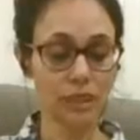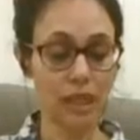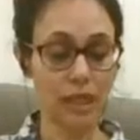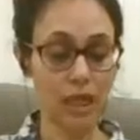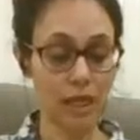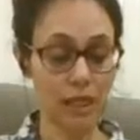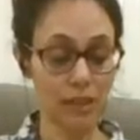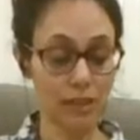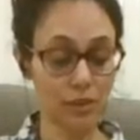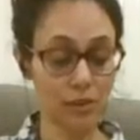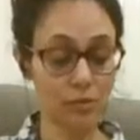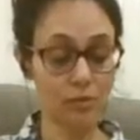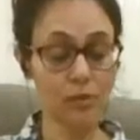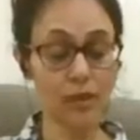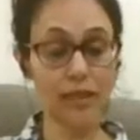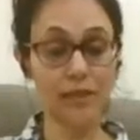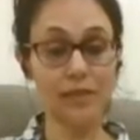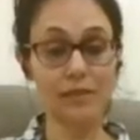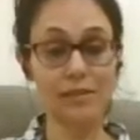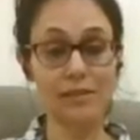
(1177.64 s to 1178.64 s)
Another
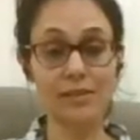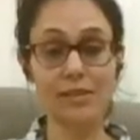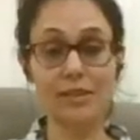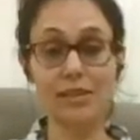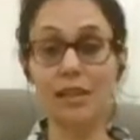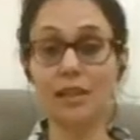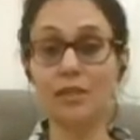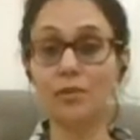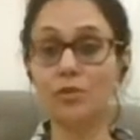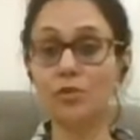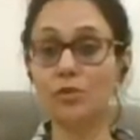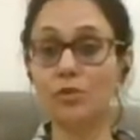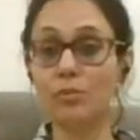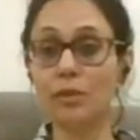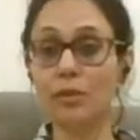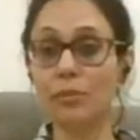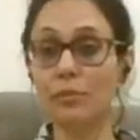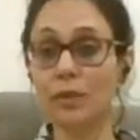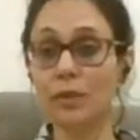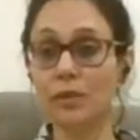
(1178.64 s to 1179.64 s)
bracket is guilt
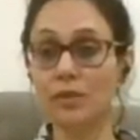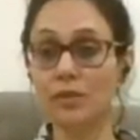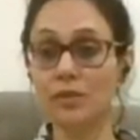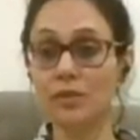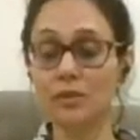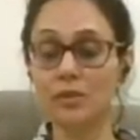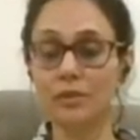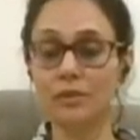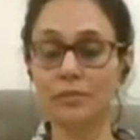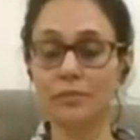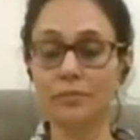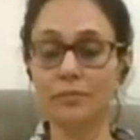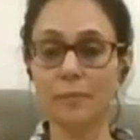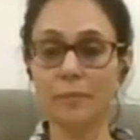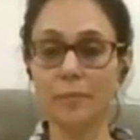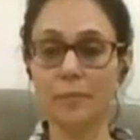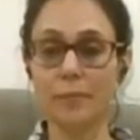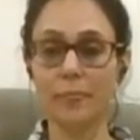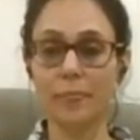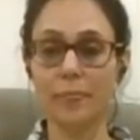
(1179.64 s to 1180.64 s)
tripping parents.
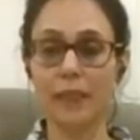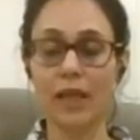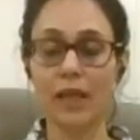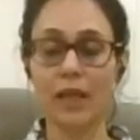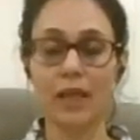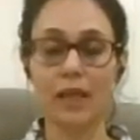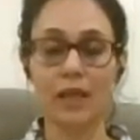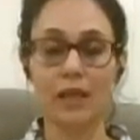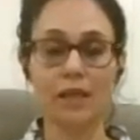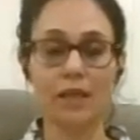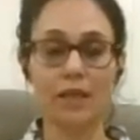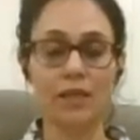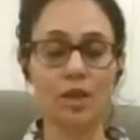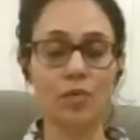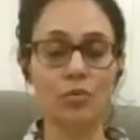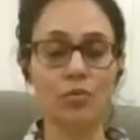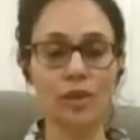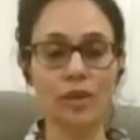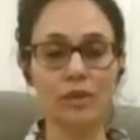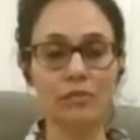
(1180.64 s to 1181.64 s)

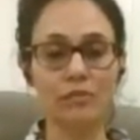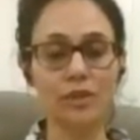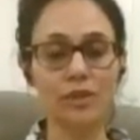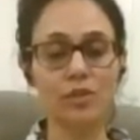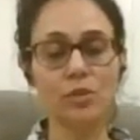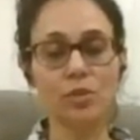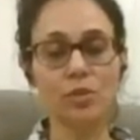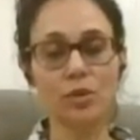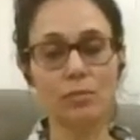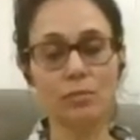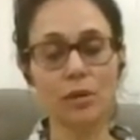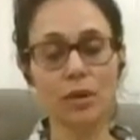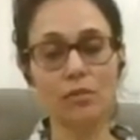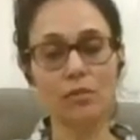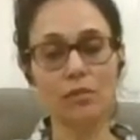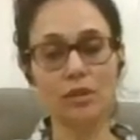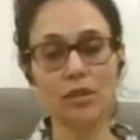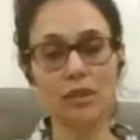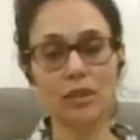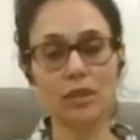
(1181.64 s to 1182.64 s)
Now, when we talk
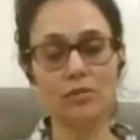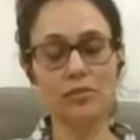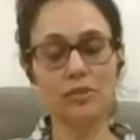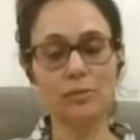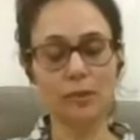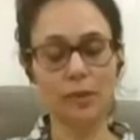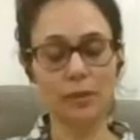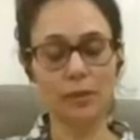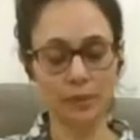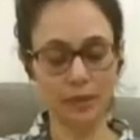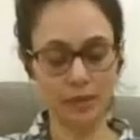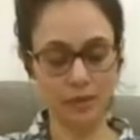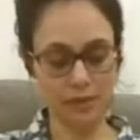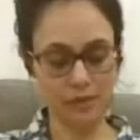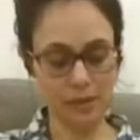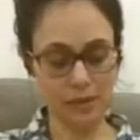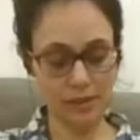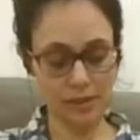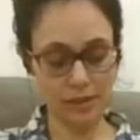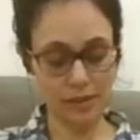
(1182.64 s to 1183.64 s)
about the guilt tripping
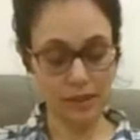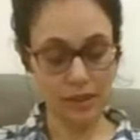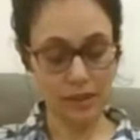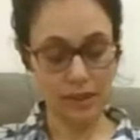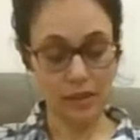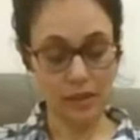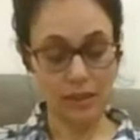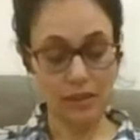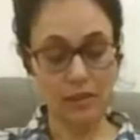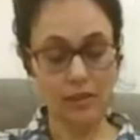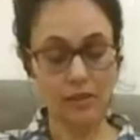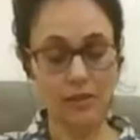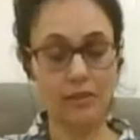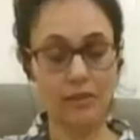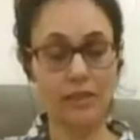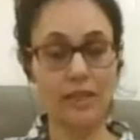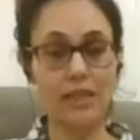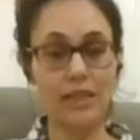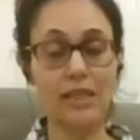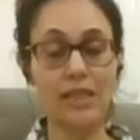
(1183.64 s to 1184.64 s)
parents,
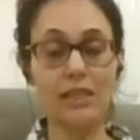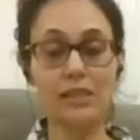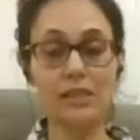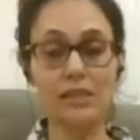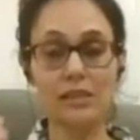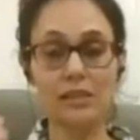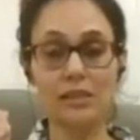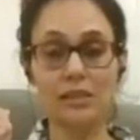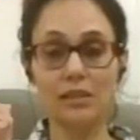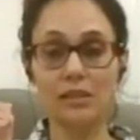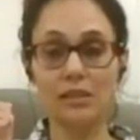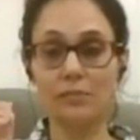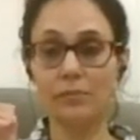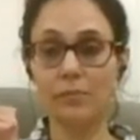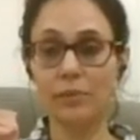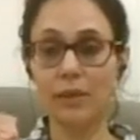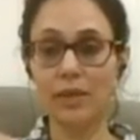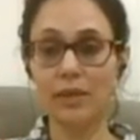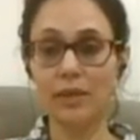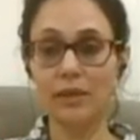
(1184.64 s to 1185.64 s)
these
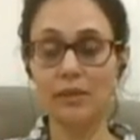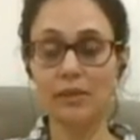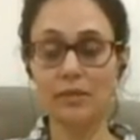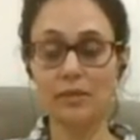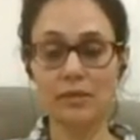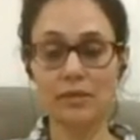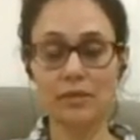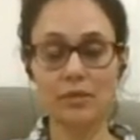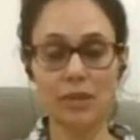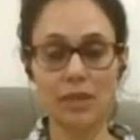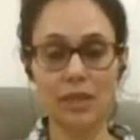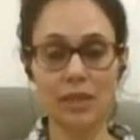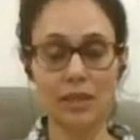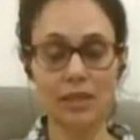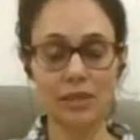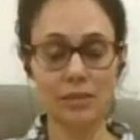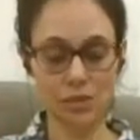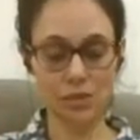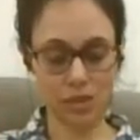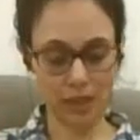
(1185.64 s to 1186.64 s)
parents
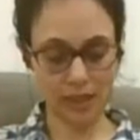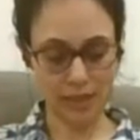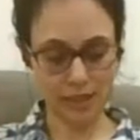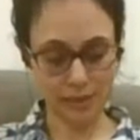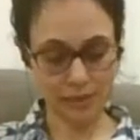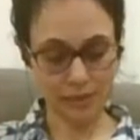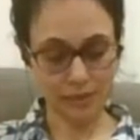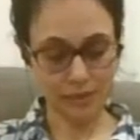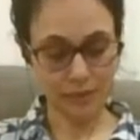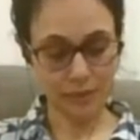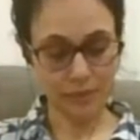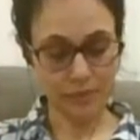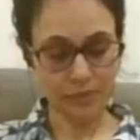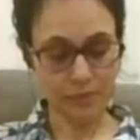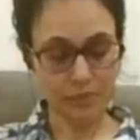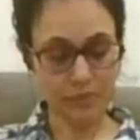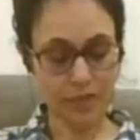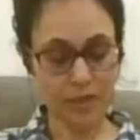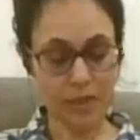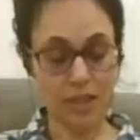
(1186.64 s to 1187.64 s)
create a child
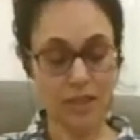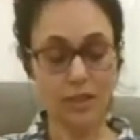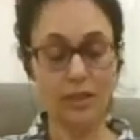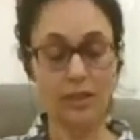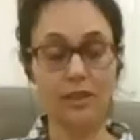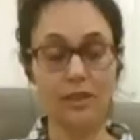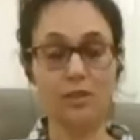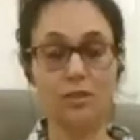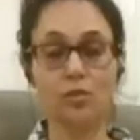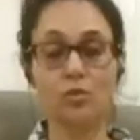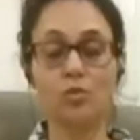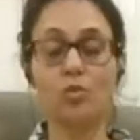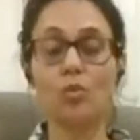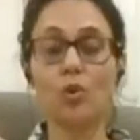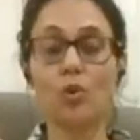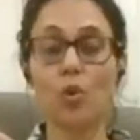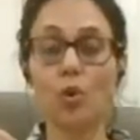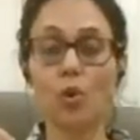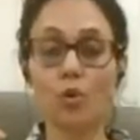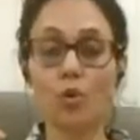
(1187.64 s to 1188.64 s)
who
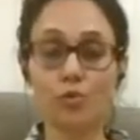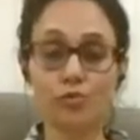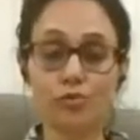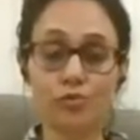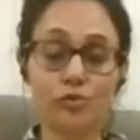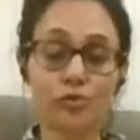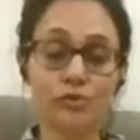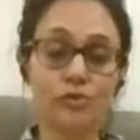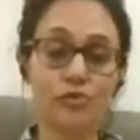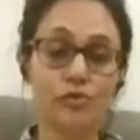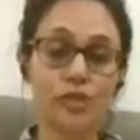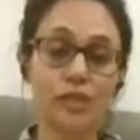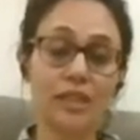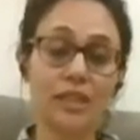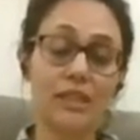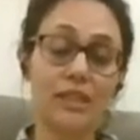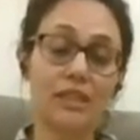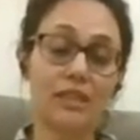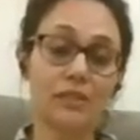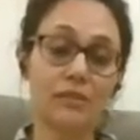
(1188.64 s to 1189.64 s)
often
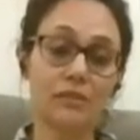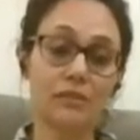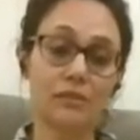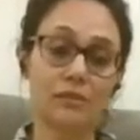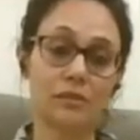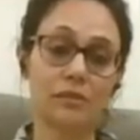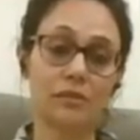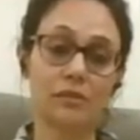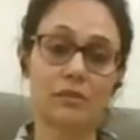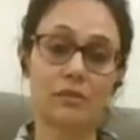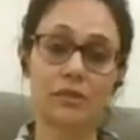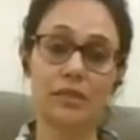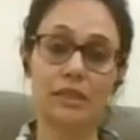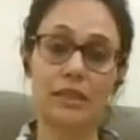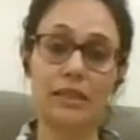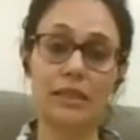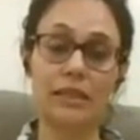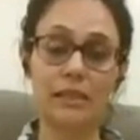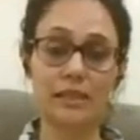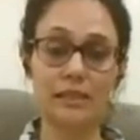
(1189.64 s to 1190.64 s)
feel
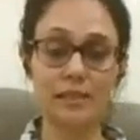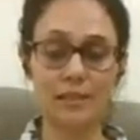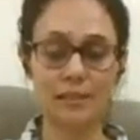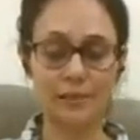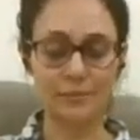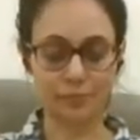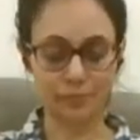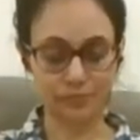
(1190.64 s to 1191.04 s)
guilty